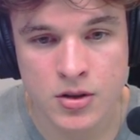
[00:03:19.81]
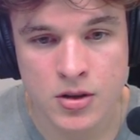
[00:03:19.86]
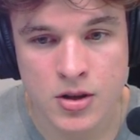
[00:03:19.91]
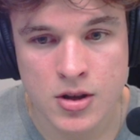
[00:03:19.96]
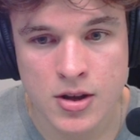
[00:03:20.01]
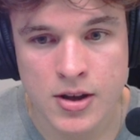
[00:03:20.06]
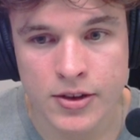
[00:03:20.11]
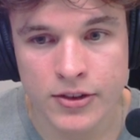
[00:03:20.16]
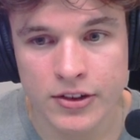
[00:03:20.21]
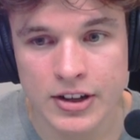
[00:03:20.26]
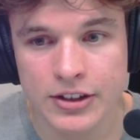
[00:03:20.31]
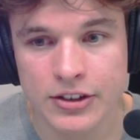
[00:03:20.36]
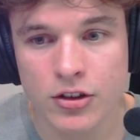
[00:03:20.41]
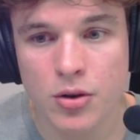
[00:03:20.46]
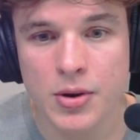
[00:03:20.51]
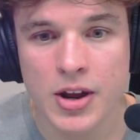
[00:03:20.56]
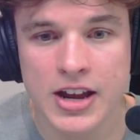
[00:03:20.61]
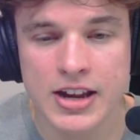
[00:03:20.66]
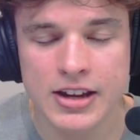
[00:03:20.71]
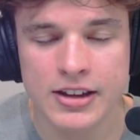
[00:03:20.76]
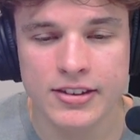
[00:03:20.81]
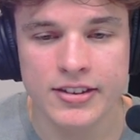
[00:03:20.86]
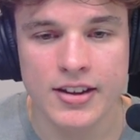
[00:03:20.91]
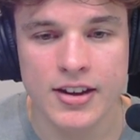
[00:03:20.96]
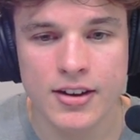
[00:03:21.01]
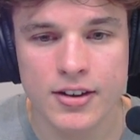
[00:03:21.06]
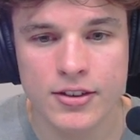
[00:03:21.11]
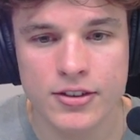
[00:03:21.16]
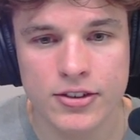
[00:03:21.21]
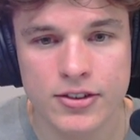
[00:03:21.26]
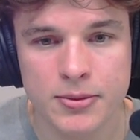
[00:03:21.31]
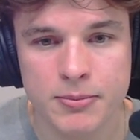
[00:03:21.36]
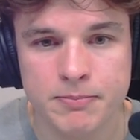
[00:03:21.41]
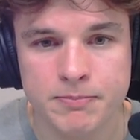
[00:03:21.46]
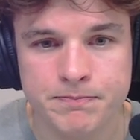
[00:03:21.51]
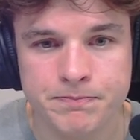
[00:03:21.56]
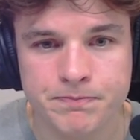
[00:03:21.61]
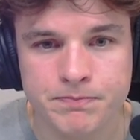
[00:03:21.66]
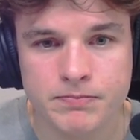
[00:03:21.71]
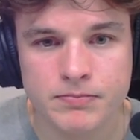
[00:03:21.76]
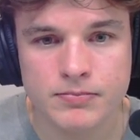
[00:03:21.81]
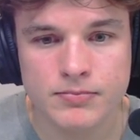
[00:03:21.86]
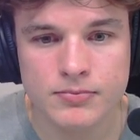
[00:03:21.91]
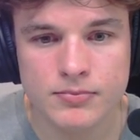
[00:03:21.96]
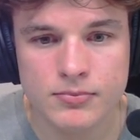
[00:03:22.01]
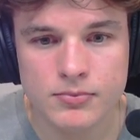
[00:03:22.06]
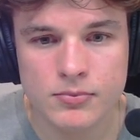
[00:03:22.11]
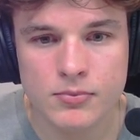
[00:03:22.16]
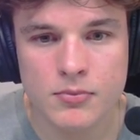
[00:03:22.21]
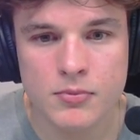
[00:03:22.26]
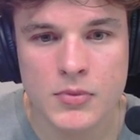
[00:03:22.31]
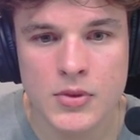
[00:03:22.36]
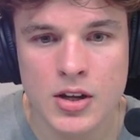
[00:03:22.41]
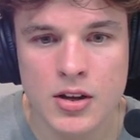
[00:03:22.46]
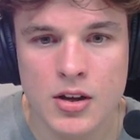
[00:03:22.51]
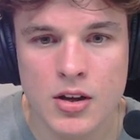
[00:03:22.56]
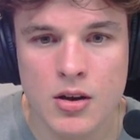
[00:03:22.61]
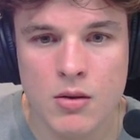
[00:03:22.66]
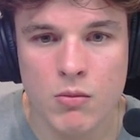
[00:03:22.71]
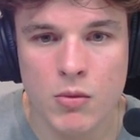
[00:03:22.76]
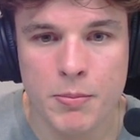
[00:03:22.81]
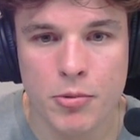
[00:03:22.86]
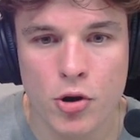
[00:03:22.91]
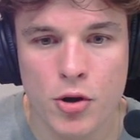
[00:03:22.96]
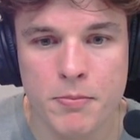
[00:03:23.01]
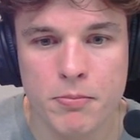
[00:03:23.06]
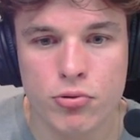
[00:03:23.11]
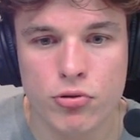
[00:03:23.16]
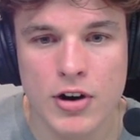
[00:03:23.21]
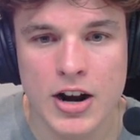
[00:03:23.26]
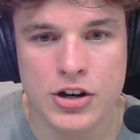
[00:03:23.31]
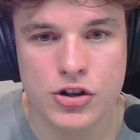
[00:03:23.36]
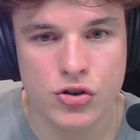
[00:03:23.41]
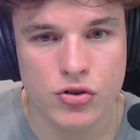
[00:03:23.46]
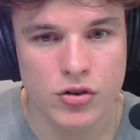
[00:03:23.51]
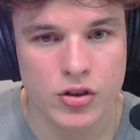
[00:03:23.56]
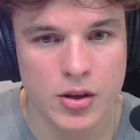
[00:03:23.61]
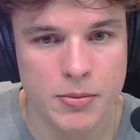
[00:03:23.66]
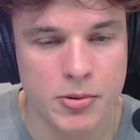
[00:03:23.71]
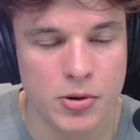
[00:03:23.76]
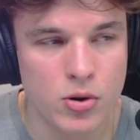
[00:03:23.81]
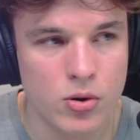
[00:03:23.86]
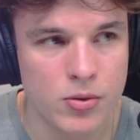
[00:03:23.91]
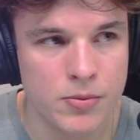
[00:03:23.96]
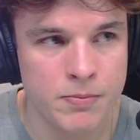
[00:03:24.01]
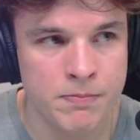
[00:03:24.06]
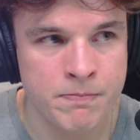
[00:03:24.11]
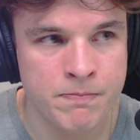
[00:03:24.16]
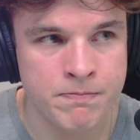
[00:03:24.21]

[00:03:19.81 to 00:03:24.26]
So let's go knight e6 putting pressure on the pawn.